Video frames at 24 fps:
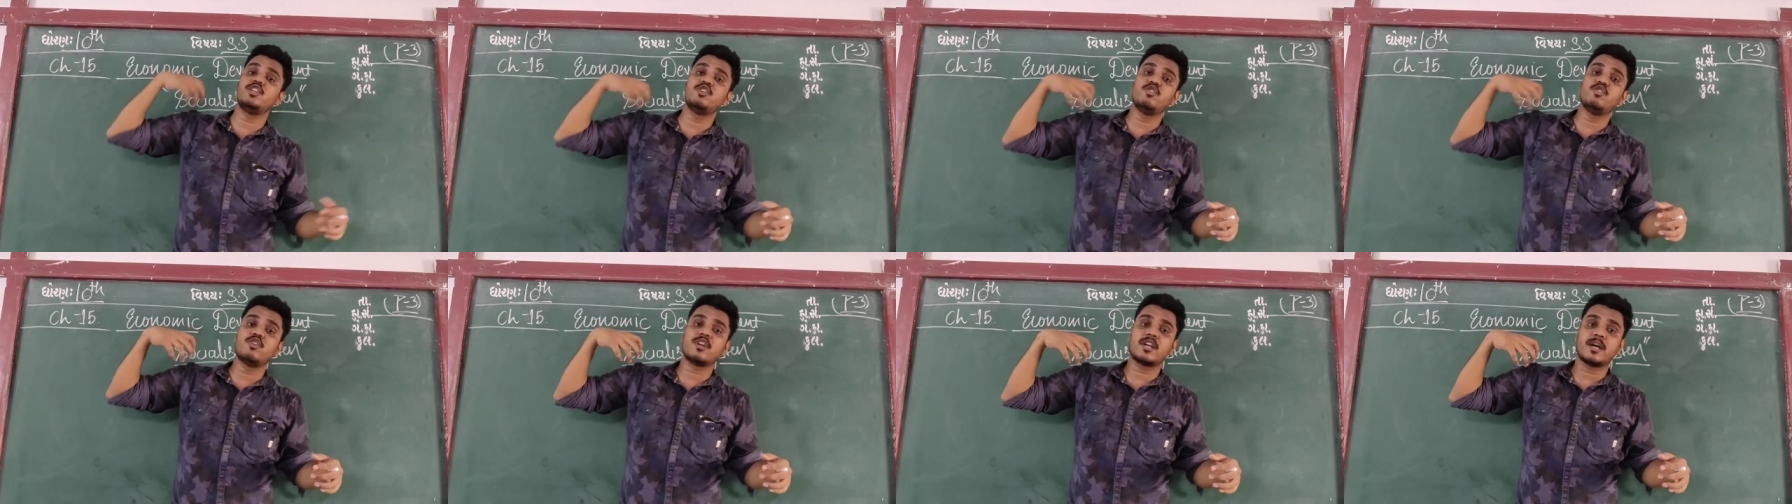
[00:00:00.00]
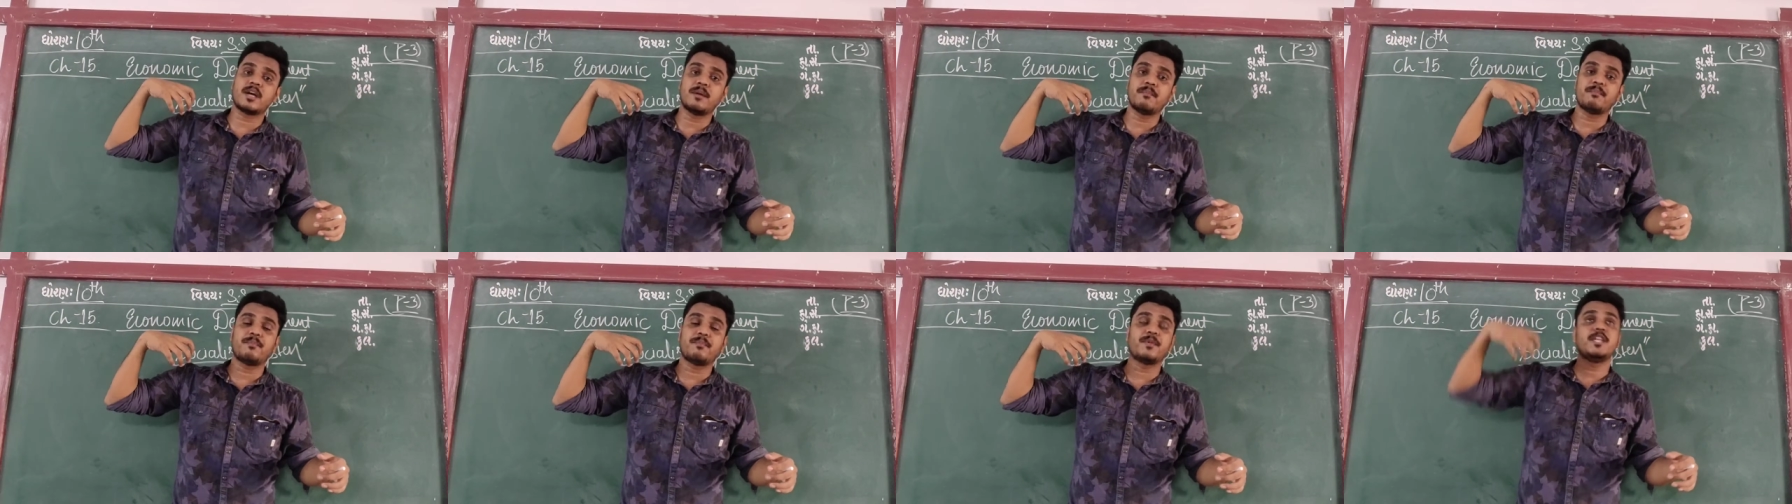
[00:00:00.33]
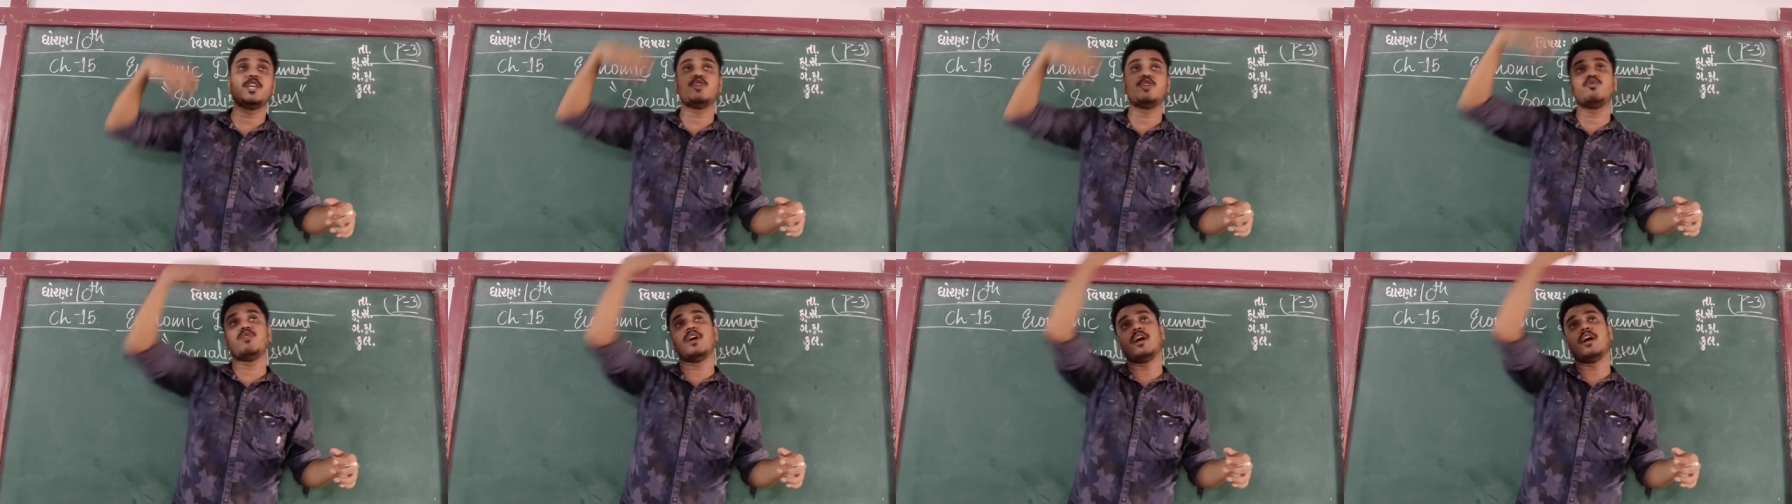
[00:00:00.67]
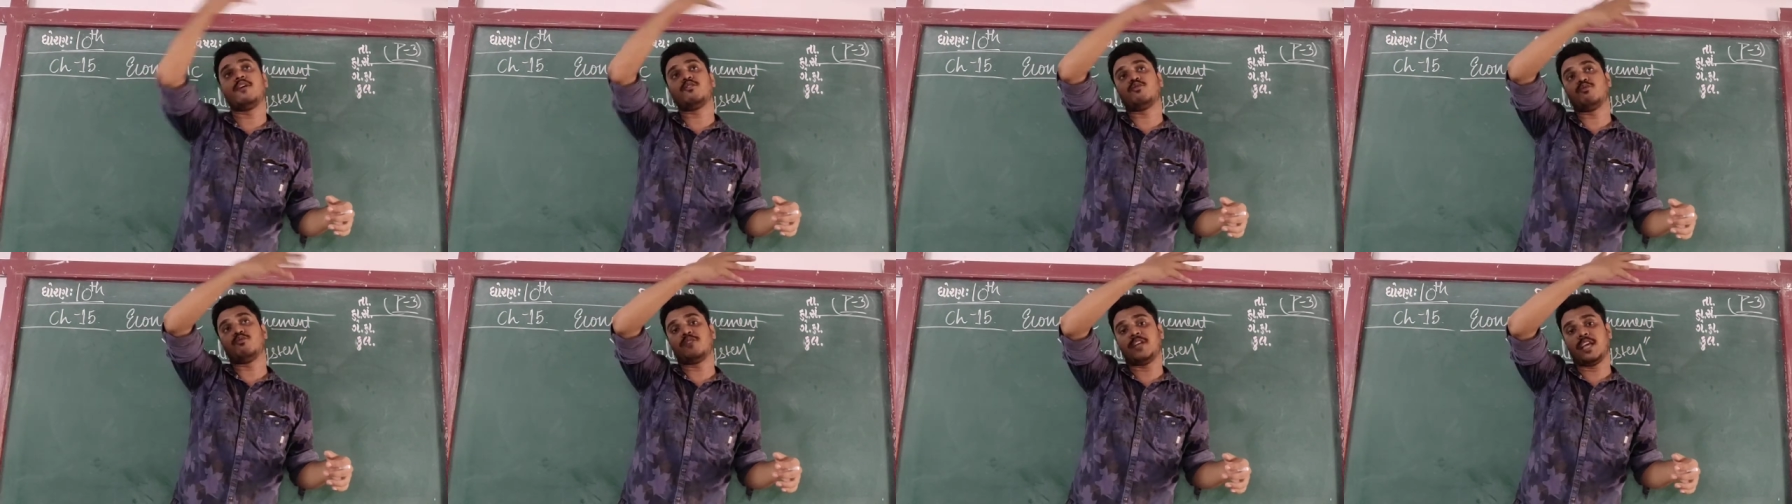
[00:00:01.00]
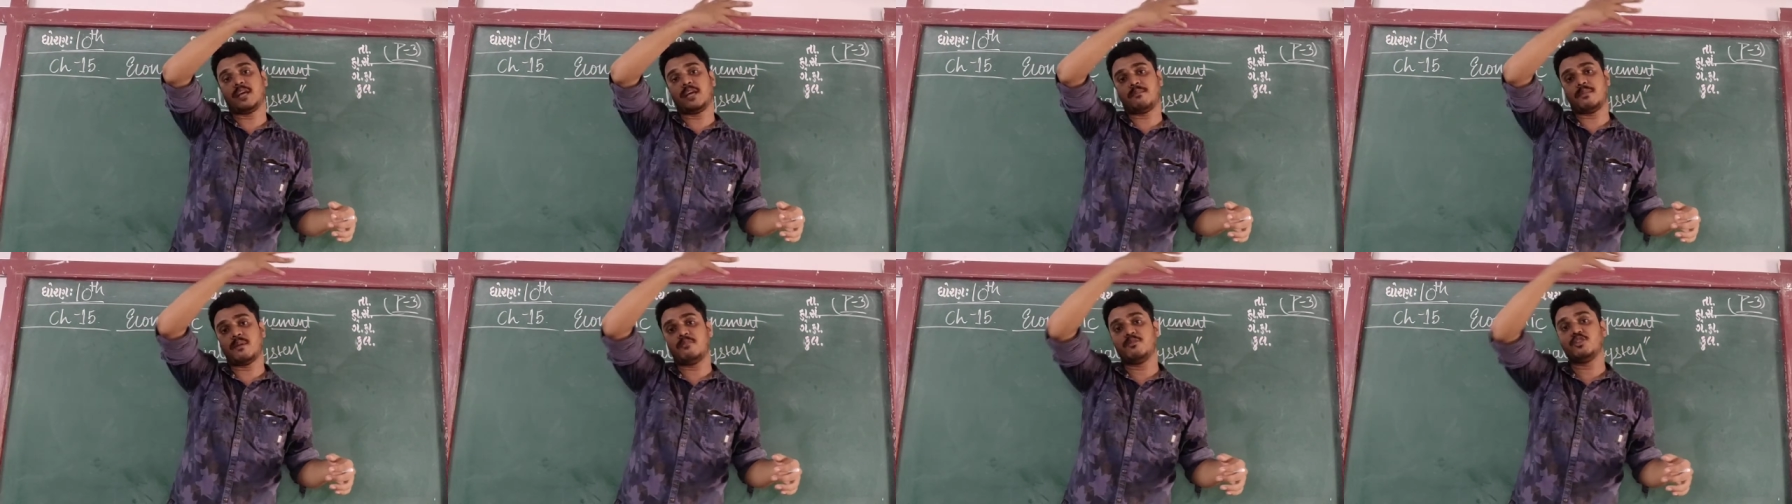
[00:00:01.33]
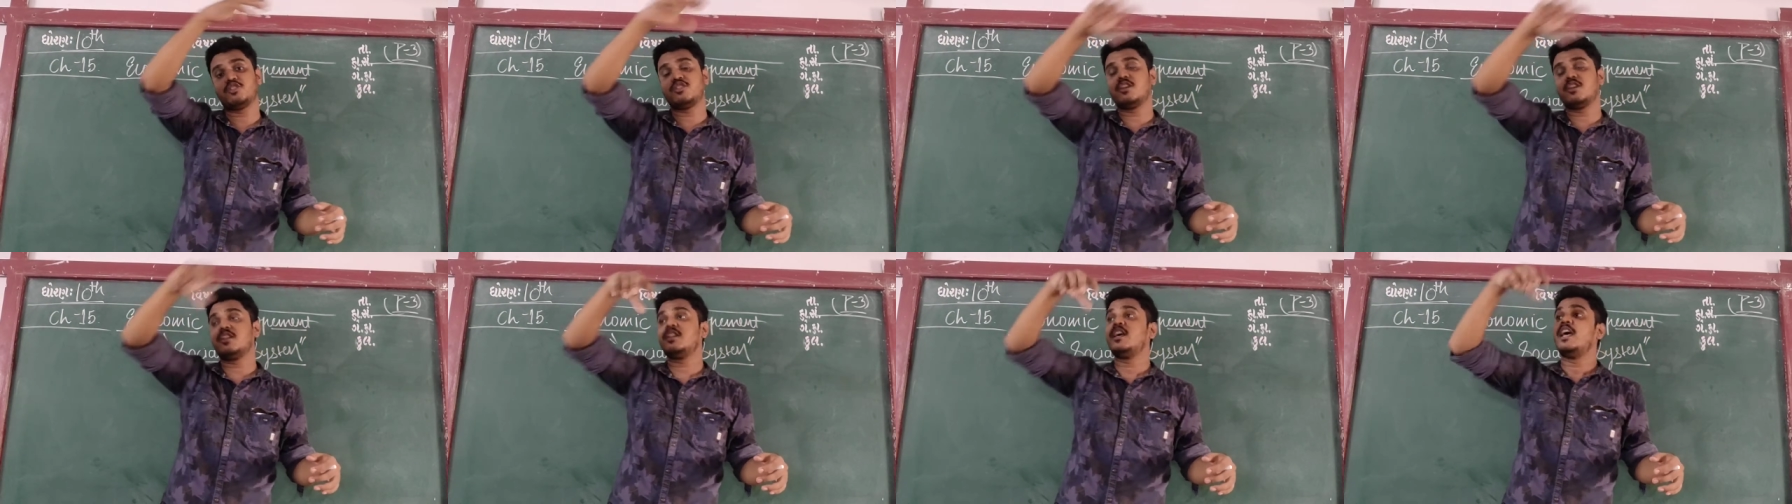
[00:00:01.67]
in your company, you have to take
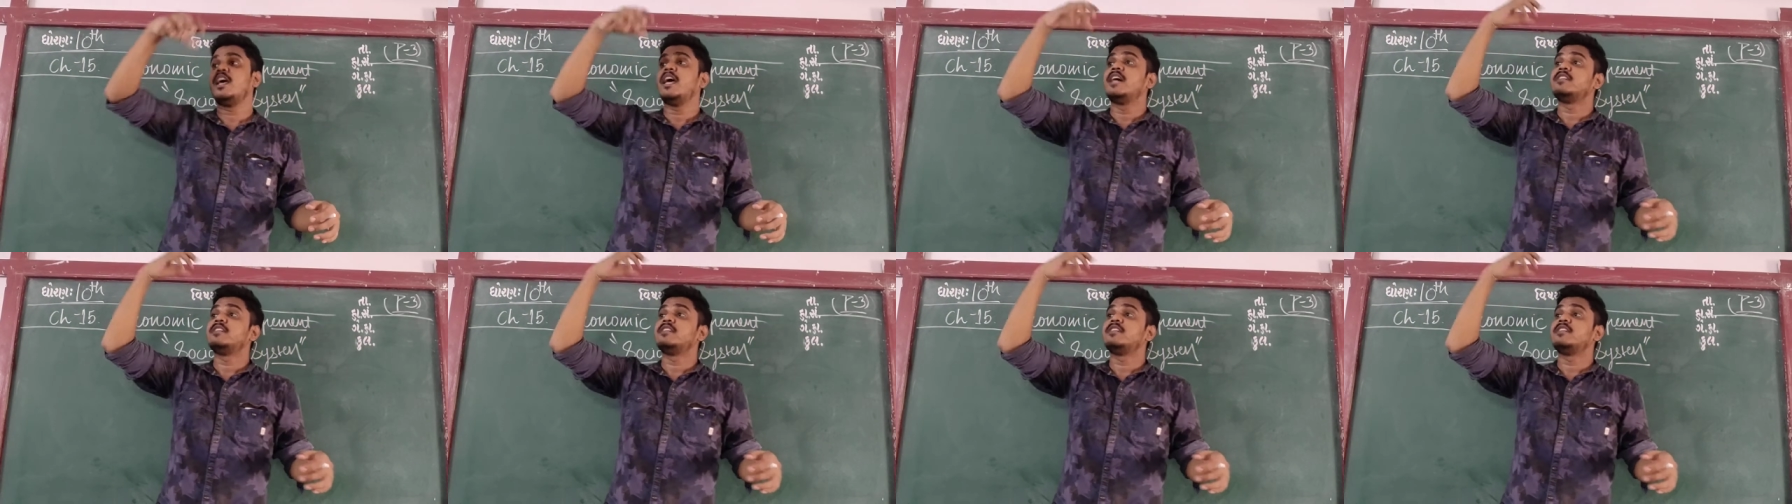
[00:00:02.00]
permission.